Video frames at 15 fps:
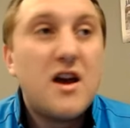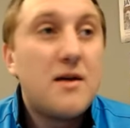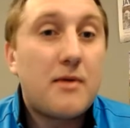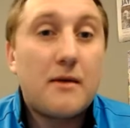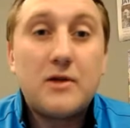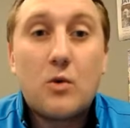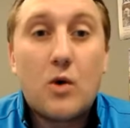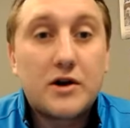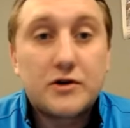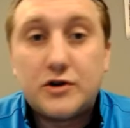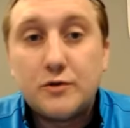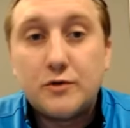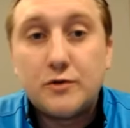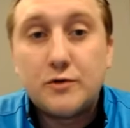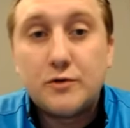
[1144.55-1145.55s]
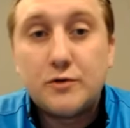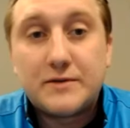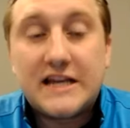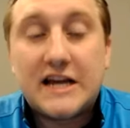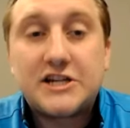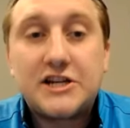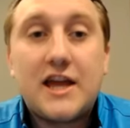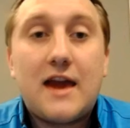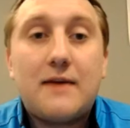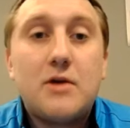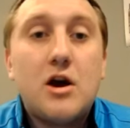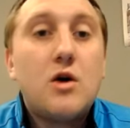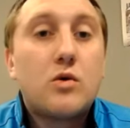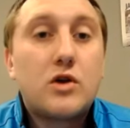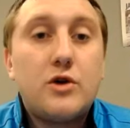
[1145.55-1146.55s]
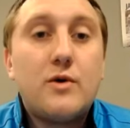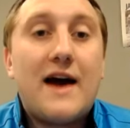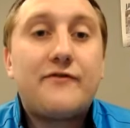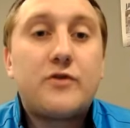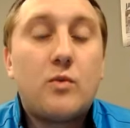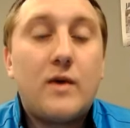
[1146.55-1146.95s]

probably one or two possession game where you have